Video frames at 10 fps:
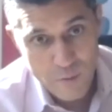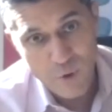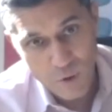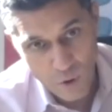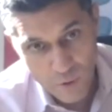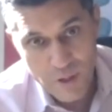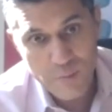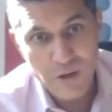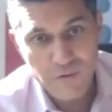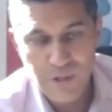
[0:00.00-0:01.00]
but only by
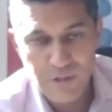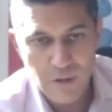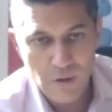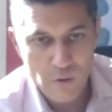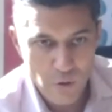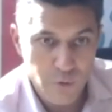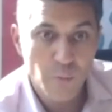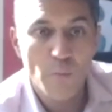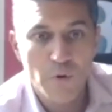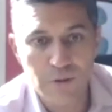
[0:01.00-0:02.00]
investing a lot more money.